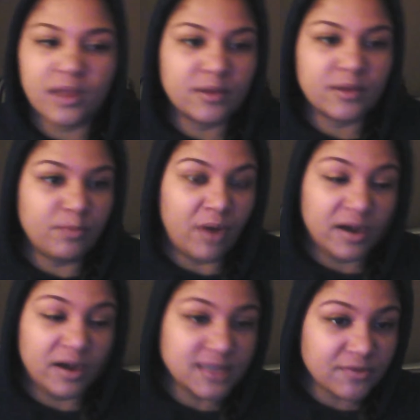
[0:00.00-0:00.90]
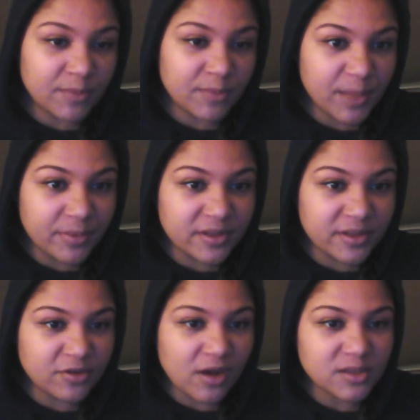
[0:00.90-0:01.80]
like pausing for
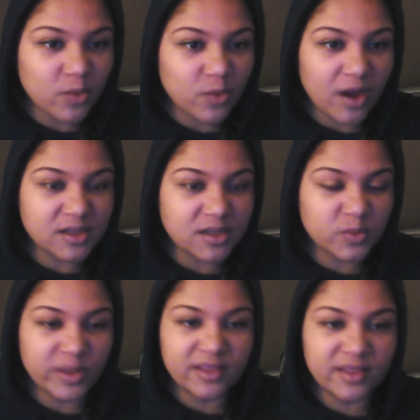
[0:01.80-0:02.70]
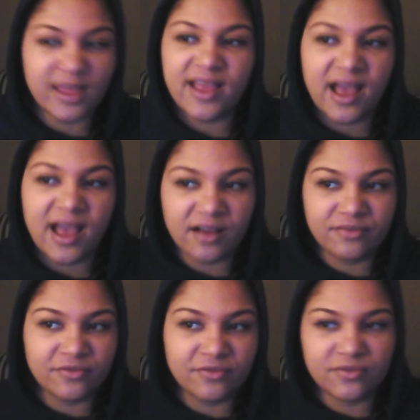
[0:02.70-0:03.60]
people in crosswalks when they
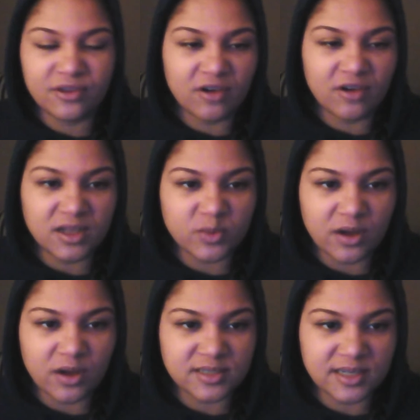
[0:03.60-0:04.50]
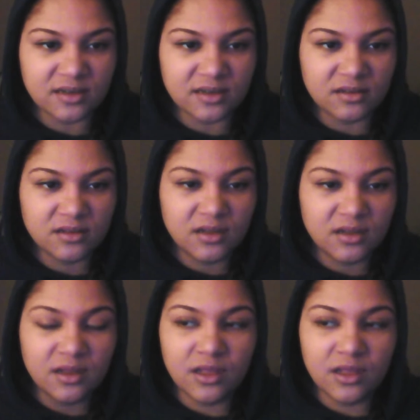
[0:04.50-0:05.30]
have the crosswalk signal,